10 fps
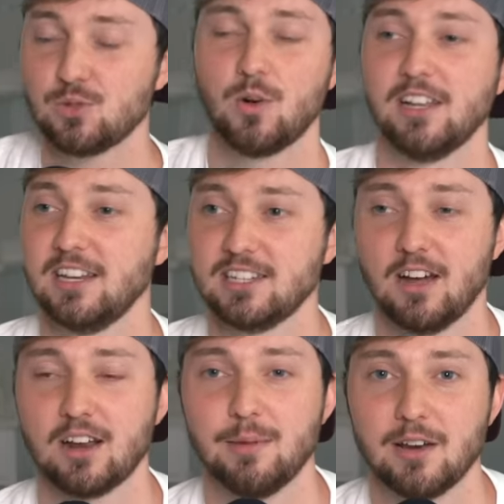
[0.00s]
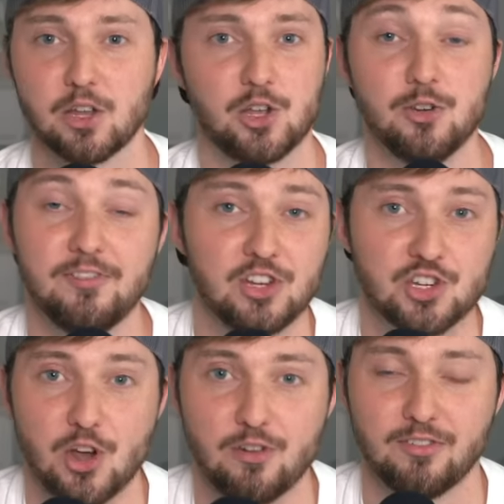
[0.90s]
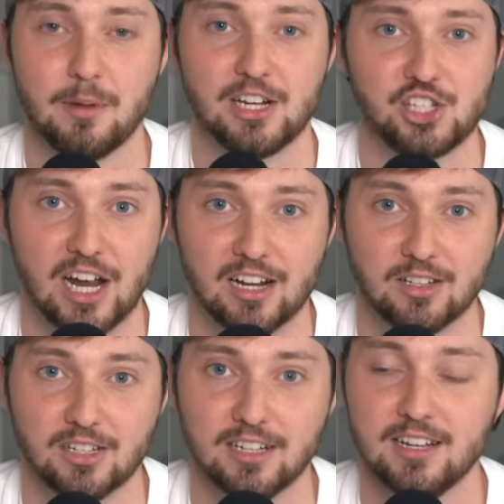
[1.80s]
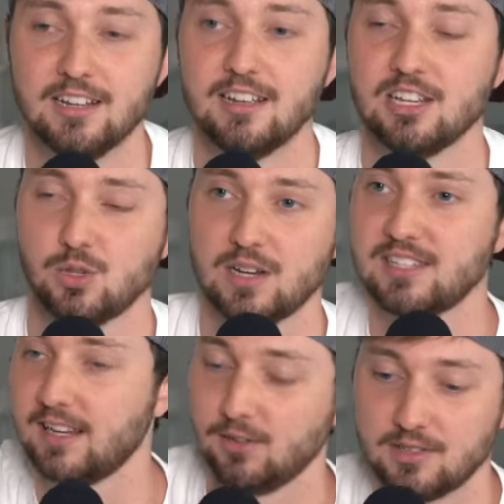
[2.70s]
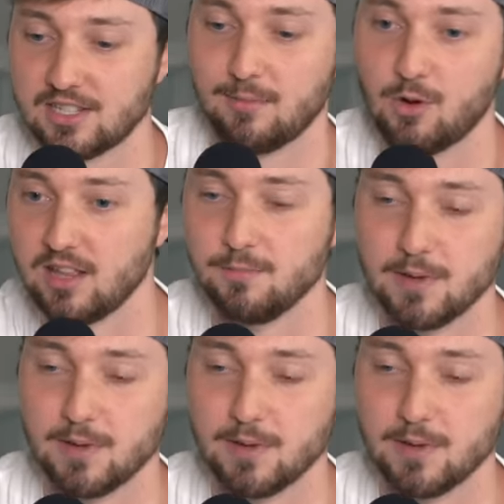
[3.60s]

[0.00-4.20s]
just wanted to talk about a goofy show from my childhood, so I settled somewhere in the